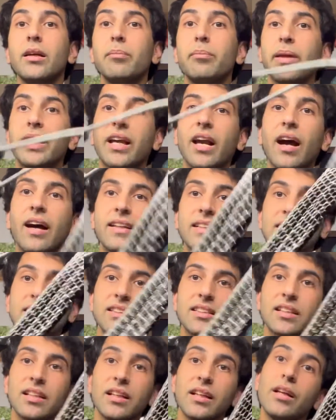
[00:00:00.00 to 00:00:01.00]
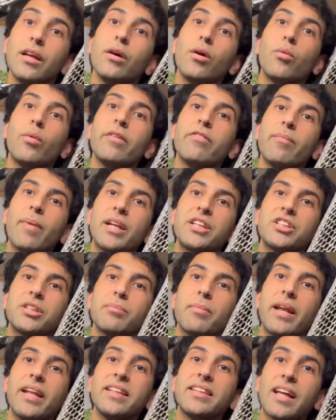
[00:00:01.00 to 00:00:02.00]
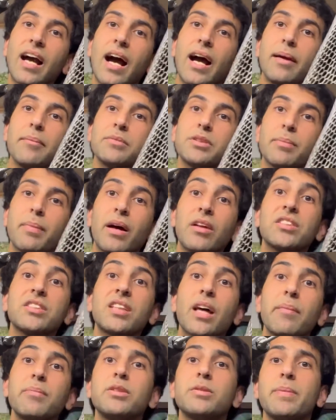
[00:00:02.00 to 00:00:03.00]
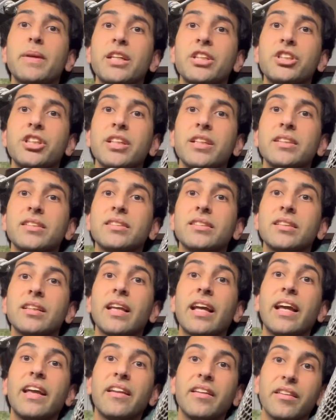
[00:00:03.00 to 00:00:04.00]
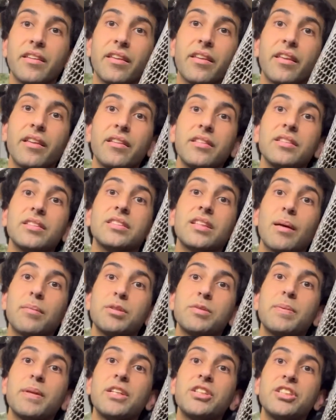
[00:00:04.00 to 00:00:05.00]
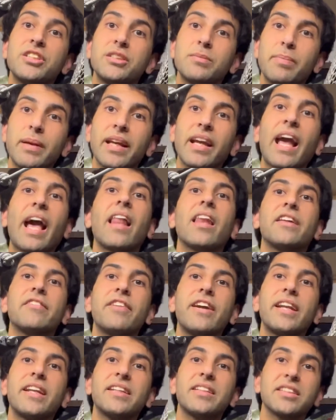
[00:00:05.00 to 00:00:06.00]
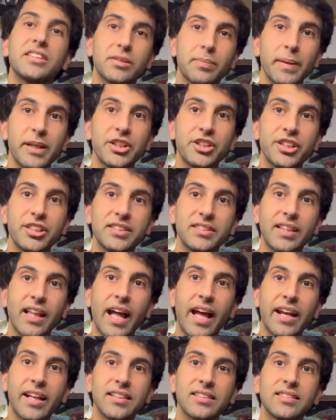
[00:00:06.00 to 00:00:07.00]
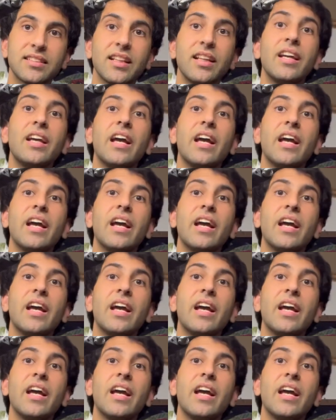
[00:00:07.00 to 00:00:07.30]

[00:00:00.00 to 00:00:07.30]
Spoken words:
because we've mentioned many times about subspecies and subspecies being elevated to species status,